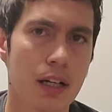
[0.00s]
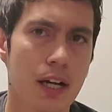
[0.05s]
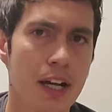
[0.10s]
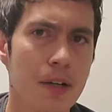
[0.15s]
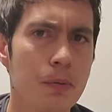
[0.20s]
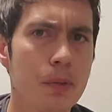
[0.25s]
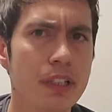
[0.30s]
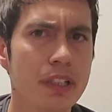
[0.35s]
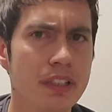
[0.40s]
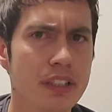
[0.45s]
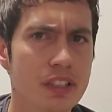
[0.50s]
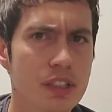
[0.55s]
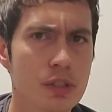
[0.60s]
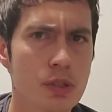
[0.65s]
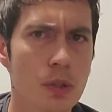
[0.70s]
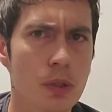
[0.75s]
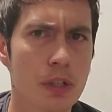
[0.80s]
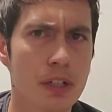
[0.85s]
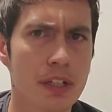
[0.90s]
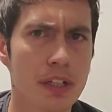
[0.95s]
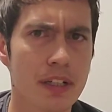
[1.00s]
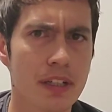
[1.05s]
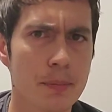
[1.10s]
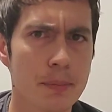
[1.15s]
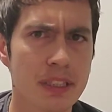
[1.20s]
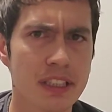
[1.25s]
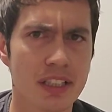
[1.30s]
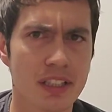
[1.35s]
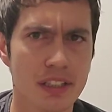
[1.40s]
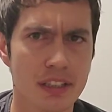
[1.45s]
I really enjoy the
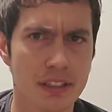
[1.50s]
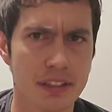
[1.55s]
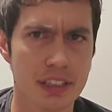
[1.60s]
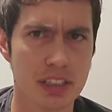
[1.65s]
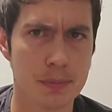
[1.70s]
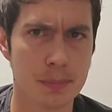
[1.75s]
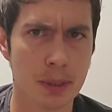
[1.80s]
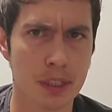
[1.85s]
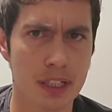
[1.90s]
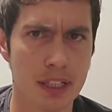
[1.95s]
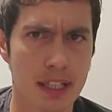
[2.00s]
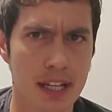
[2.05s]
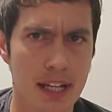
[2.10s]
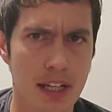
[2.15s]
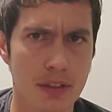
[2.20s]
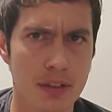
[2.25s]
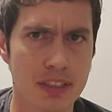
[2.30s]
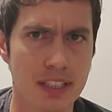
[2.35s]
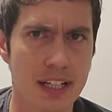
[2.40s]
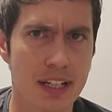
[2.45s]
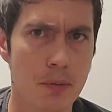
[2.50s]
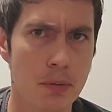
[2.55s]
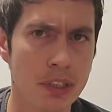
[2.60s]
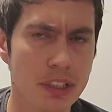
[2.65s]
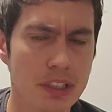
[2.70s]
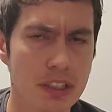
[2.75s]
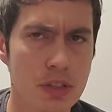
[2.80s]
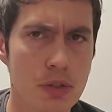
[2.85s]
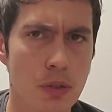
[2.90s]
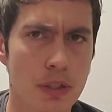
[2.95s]
material he's putting out, and I
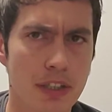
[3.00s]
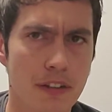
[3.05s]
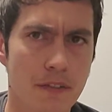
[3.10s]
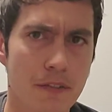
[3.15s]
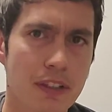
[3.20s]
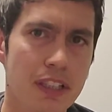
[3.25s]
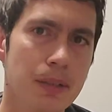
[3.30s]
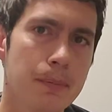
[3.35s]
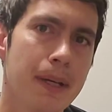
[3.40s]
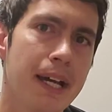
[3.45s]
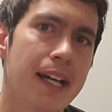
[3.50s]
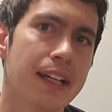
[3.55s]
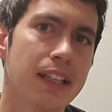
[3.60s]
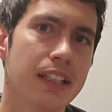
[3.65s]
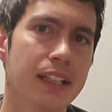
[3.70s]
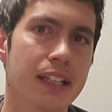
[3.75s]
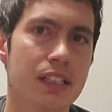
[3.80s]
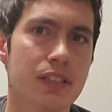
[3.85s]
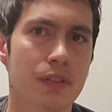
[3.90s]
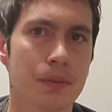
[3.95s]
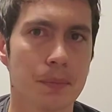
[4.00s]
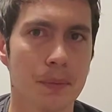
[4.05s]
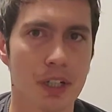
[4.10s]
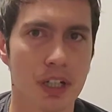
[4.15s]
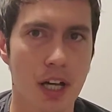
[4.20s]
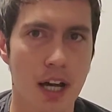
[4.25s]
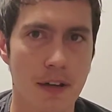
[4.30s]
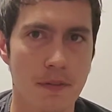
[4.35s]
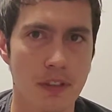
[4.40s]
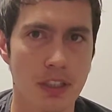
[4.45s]
really enjoy the feedback he gets from the
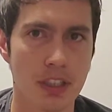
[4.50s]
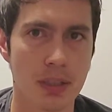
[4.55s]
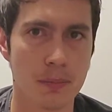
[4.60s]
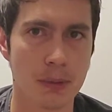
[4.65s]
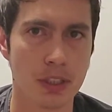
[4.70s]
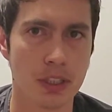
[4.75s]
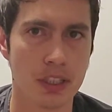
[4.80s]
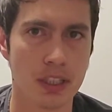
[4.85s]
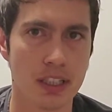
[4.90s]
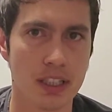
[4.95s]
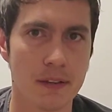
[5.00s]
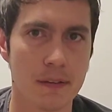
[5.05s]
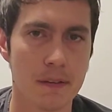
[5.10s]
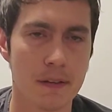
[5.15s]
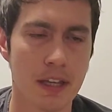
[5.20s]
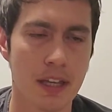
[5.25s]
coffee community.